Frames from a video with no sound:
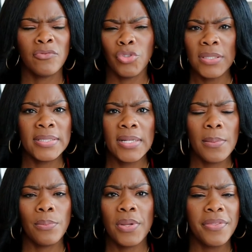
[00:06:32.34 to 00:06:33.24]
dress it
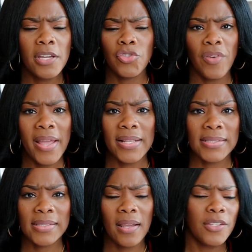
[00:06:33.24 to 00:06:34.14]
up with a
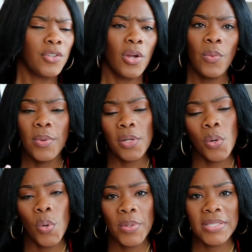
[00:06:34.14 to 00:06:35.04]
dress. You don't want to
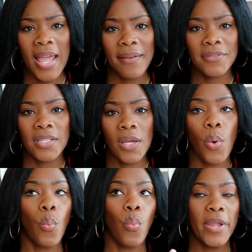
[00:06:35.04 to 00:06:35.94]
always have to